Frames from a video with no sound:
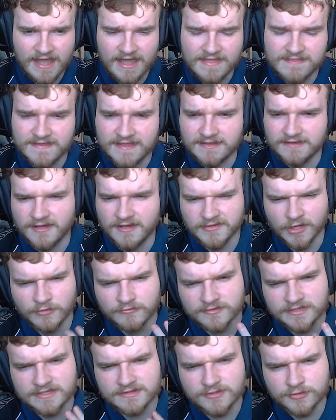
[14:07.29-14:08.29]
And then I
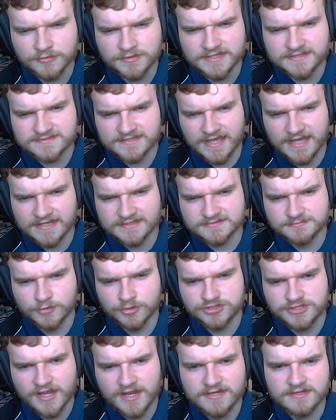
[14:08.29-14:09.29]
don't really do this as
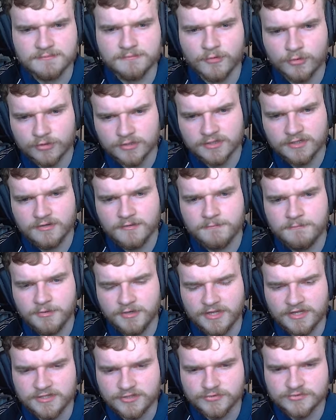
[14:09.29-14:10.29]
much anymore,
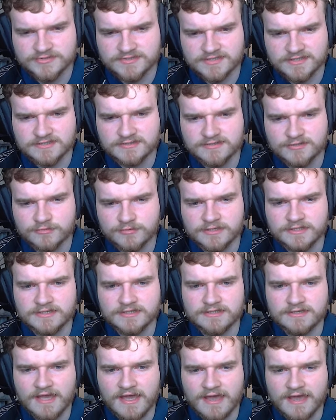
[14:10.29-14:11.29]
but I used to do
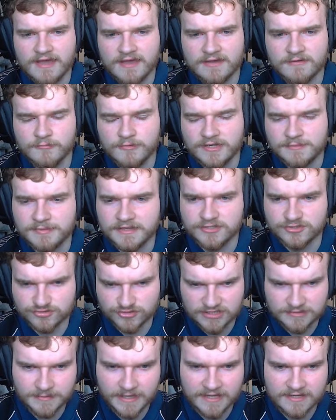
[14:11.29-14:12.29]
it when I played
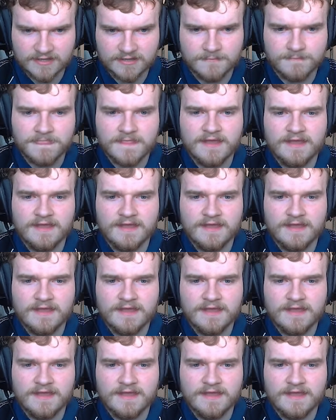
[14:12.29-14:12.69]
3-back,